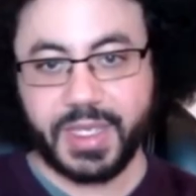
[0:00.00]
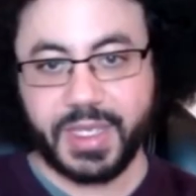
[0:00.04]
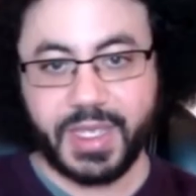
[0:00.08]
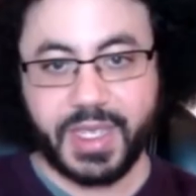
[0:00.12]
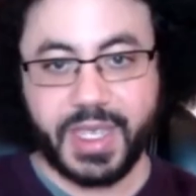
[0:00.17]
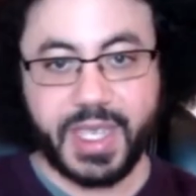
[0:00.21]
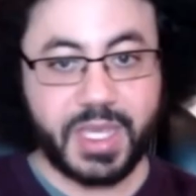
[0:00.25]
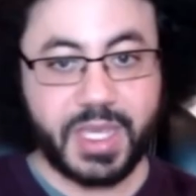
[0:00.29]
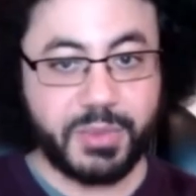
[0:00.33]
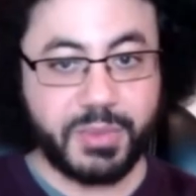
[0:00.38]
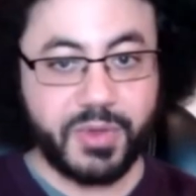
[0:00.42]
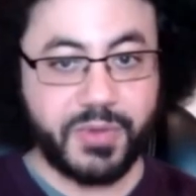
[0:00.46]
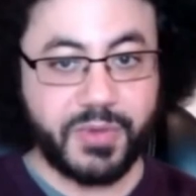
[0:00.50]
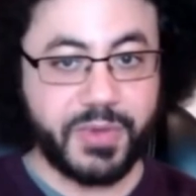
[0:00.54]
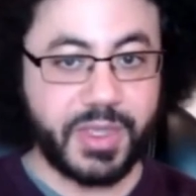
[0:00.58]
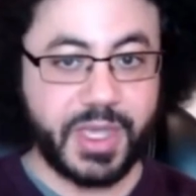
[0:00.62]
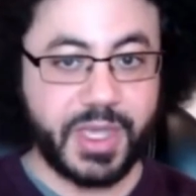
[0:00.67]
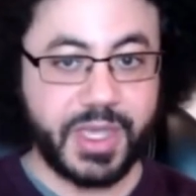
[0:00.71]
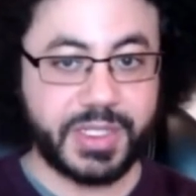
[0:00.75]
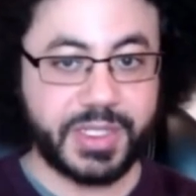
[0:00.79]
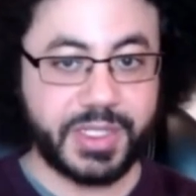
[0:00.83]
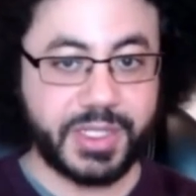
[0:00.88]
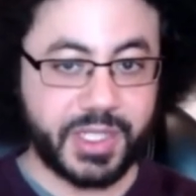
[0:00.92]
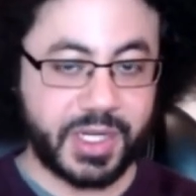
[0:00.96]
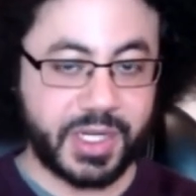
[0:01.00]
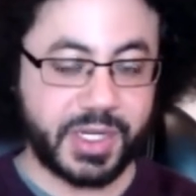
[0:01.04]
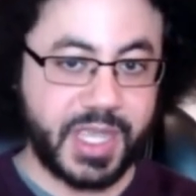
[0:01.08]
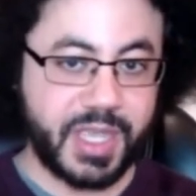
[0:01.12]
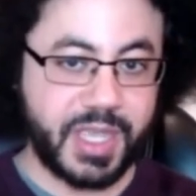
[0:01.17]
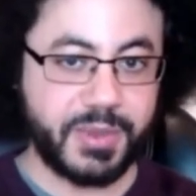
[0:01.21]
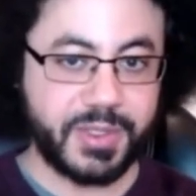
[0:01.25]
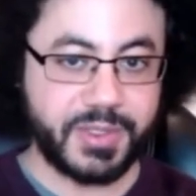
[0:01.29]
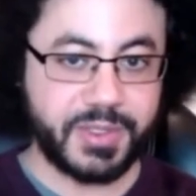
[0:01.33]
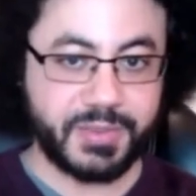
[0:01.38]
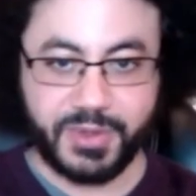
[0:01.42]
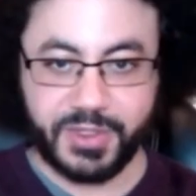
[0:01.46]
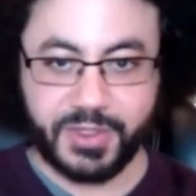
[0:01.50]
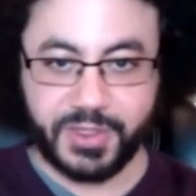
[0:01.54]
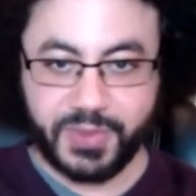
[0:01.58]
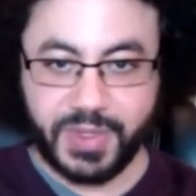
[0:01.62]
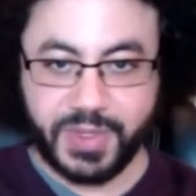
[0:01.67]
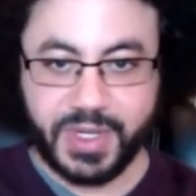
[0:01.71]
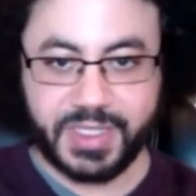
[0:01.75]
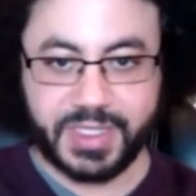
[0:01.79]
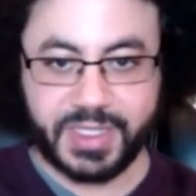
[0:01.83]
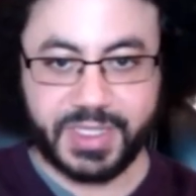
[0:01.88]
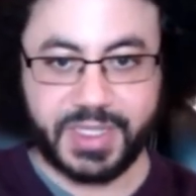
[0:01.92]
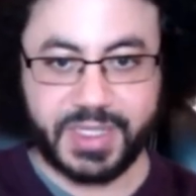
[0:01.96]
And moving on to John Campbell's most
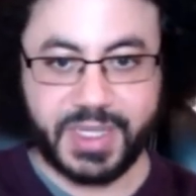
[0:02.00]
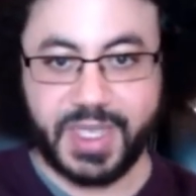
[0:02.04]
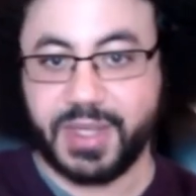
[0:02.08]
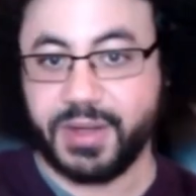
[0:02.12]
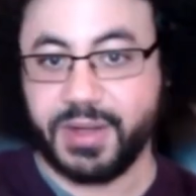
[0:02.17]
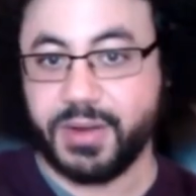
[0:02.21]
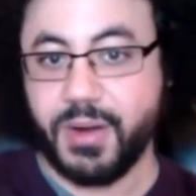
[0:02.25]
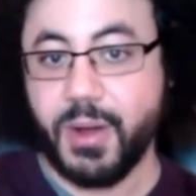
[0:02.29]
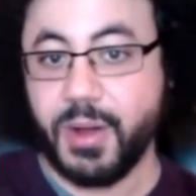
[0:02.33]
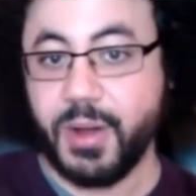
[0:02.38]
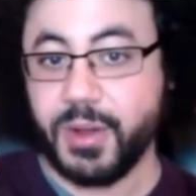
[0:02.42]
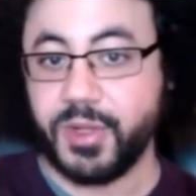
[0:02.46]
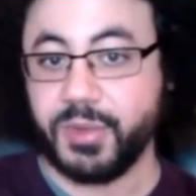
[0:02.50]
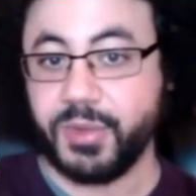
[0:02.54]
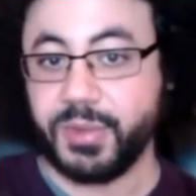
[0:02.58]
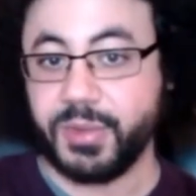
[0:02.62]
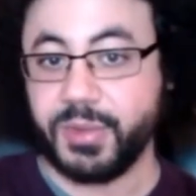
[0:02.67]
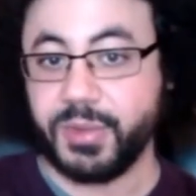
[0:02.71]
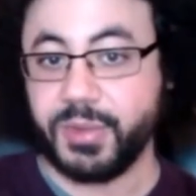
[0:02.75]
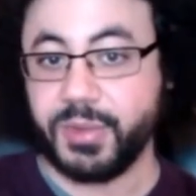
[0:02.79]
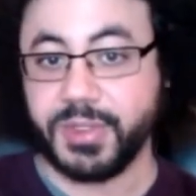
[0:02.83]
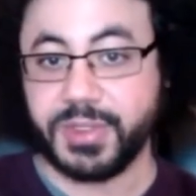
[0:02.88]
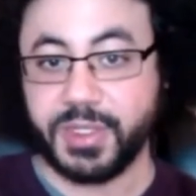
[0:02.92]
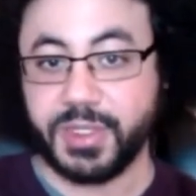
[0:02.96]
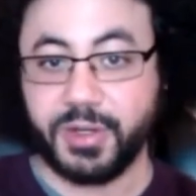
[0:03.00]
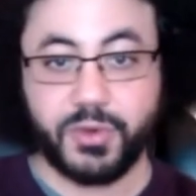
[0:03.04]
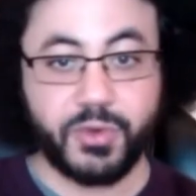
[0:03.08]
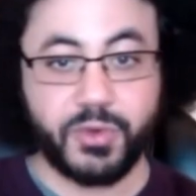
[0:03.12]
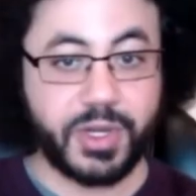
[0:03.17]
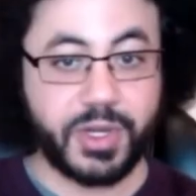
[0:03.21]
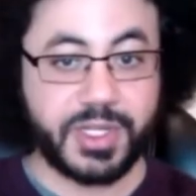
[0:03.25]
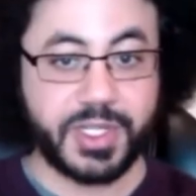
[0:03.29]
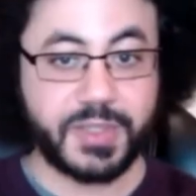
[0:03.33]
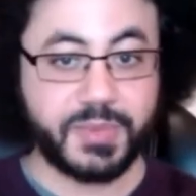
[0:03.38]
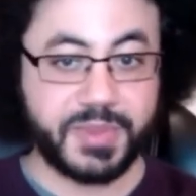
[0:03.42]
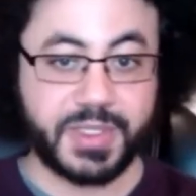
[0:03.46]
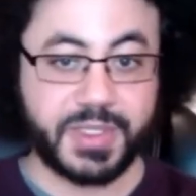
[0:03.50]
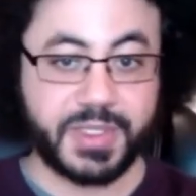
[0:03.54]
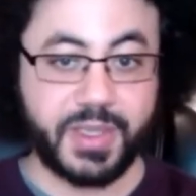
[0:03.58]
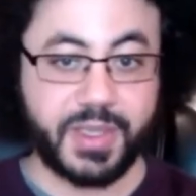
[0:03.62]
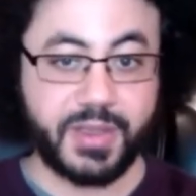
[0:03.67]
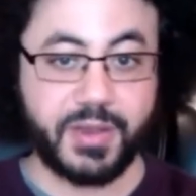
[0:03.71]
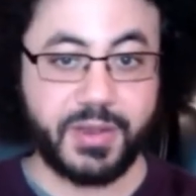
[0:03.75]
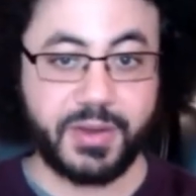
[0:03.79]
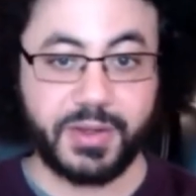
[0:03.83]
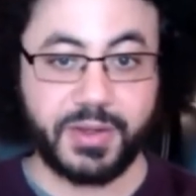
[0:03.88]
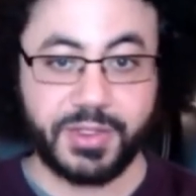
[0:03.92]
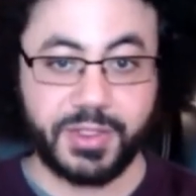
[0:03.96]
recent and arguably most egregious mistake
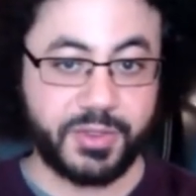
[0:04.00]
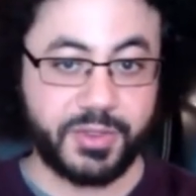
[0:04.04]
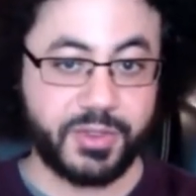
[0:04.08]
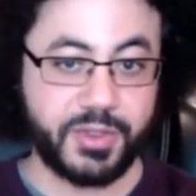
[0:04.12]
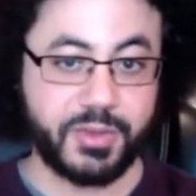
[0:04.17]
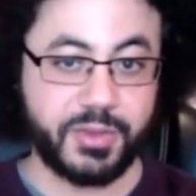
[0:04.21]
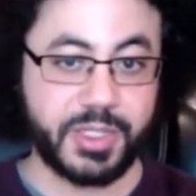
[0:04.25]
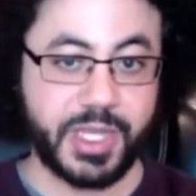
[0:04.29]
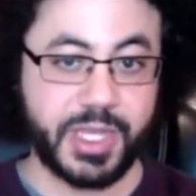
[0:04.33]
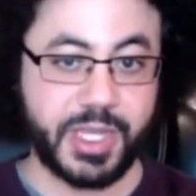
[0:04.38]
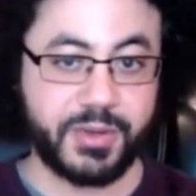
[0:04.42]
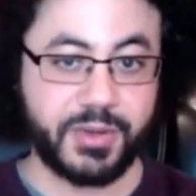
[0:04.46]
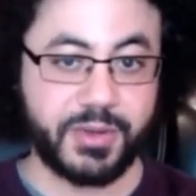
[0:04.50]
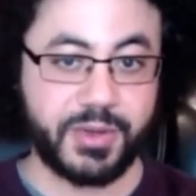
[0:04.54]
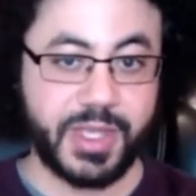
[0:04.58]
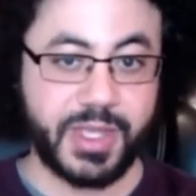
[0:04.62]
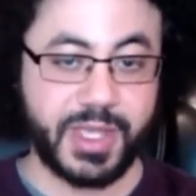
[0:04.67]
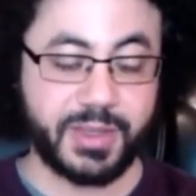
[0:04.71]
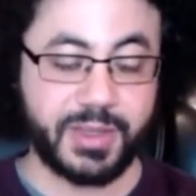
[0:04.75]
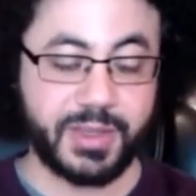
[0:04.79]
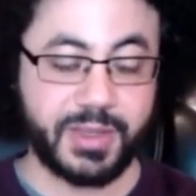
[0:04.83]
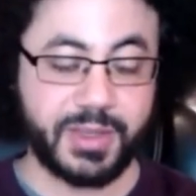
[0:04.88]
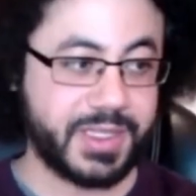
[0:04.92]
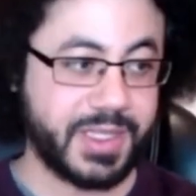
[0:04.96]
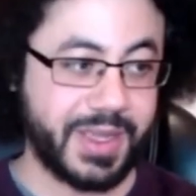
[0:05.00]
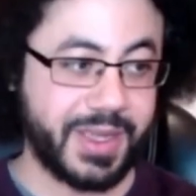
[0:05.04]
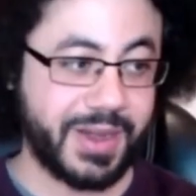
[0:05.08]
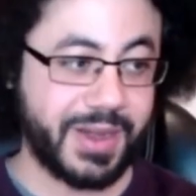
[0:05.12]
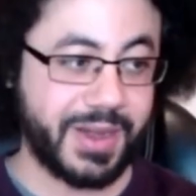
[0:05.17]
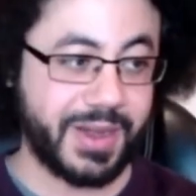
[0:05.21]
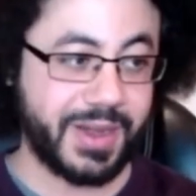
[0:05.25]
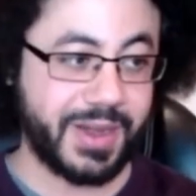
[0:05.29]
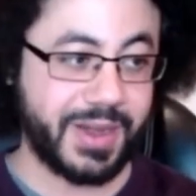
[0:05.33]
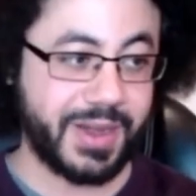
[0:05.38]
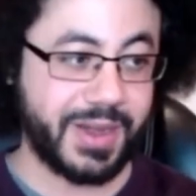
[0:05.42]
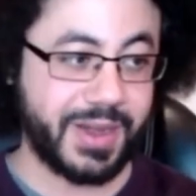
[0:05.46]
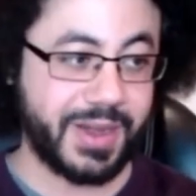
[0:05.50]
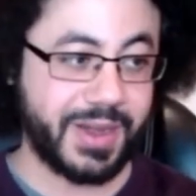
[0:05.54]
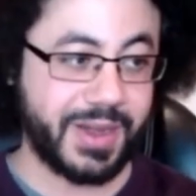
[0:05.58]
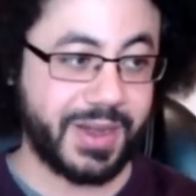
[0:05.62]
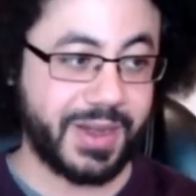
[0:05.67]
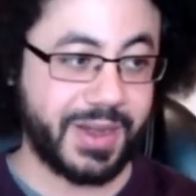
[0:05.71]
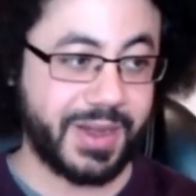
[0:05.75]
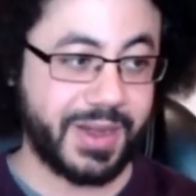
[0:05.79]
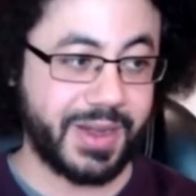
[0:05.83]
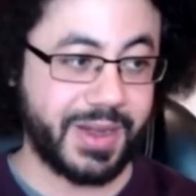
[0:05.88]
on his YouTube channel, at least that I know of,